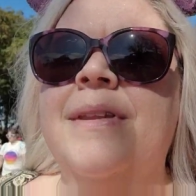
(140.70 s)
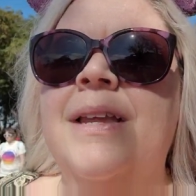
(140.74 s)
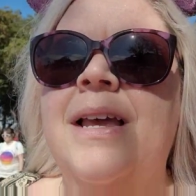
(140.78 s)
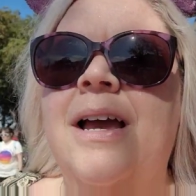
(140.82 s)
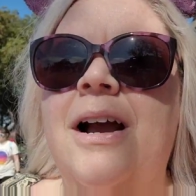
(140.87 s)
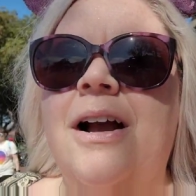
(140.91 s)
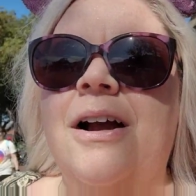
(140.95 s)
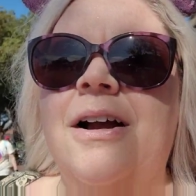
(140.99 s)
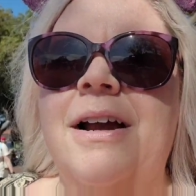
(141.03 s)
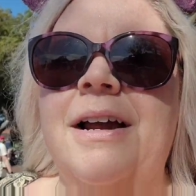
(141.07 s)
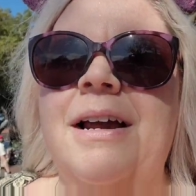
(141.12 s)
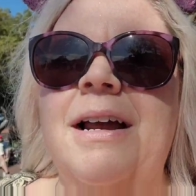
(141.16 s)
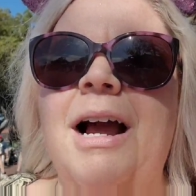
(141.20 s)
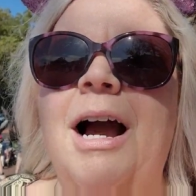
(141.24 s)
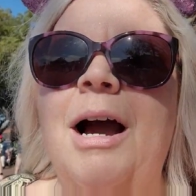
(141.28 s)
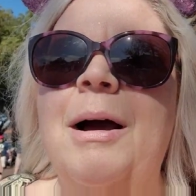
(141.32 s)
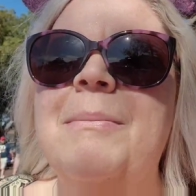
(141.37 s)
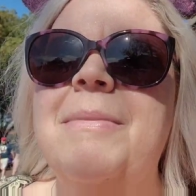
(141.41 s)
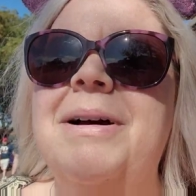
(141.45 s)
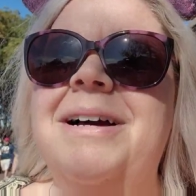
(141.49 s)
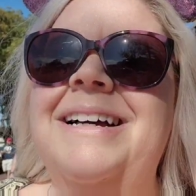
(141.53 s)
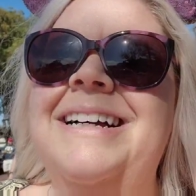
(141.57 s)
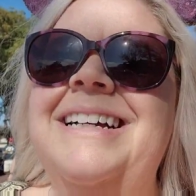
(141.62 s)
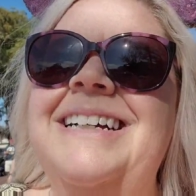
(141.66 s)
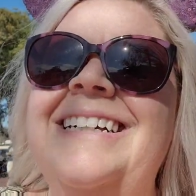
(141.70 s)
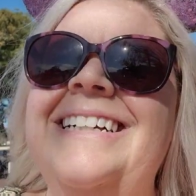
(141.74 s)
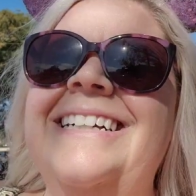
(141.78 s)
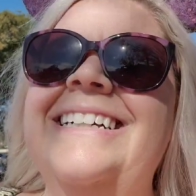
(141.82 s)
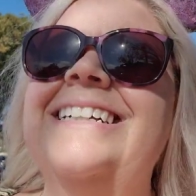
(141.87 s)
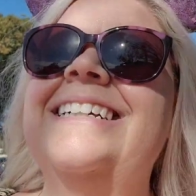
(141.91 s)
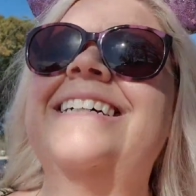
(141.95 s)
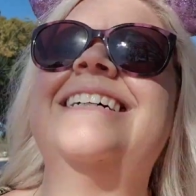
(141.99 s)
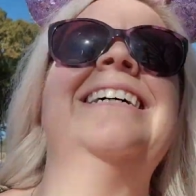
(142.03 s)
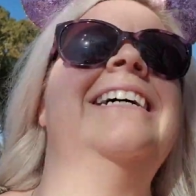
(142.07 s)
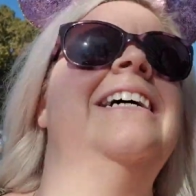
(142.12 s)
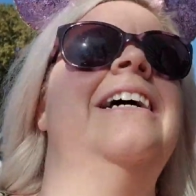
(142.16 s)
Alright,
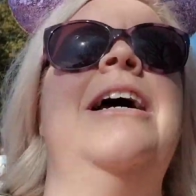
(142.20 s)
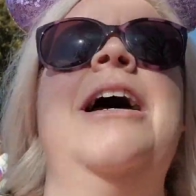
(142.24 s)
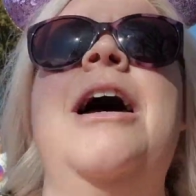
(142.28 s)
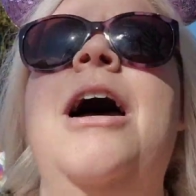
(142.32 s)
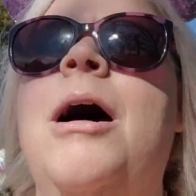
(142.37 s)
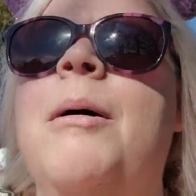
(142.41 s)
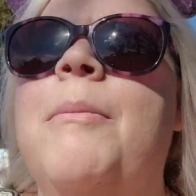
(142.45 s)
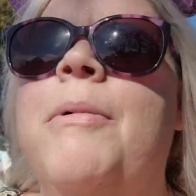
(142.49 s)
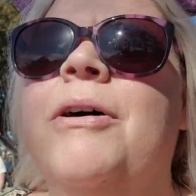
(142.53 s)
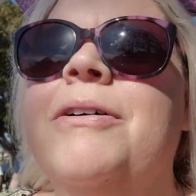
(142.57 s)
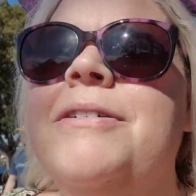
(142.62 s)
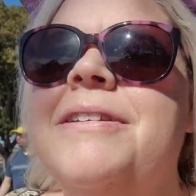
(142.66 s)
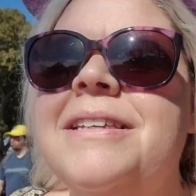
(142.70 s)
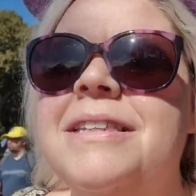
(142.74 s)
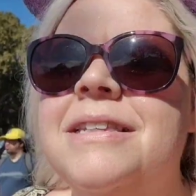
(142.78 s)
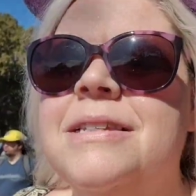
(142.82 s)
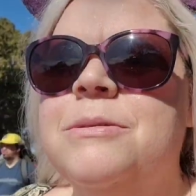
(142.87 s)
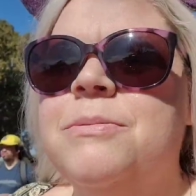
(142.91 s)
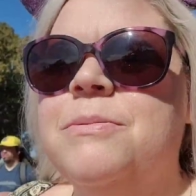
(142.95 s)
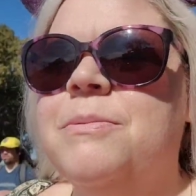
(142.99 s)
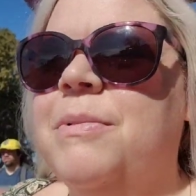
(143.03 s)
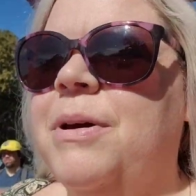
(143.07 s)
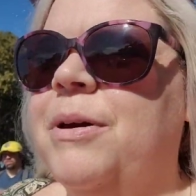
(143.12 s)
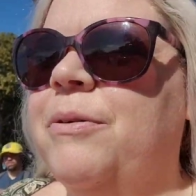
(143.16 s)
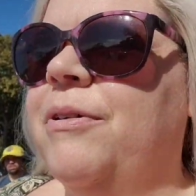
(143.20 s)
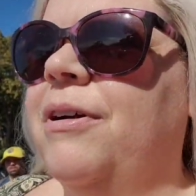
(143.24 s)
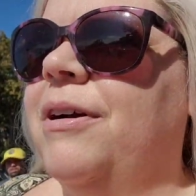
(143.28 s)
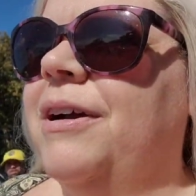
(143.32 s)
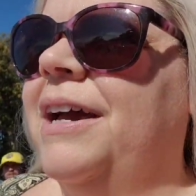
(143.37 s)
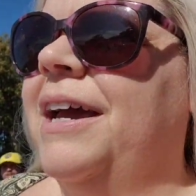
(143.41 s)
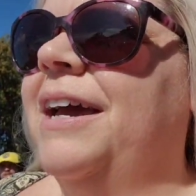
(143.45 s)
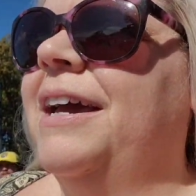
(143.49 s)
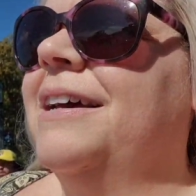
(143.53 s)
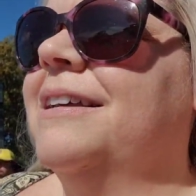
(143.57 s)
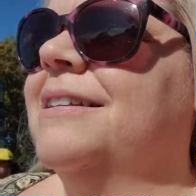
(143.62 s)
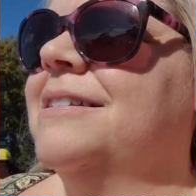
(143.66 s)
I'm holding this with my wrong
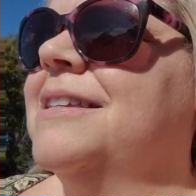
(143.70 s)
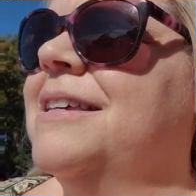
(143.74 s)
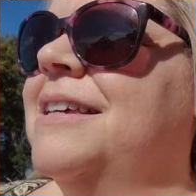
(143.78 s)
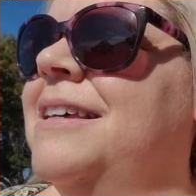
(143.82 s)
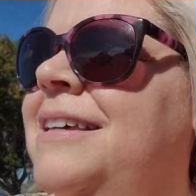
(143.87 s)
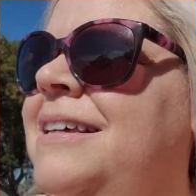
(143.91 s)
hand.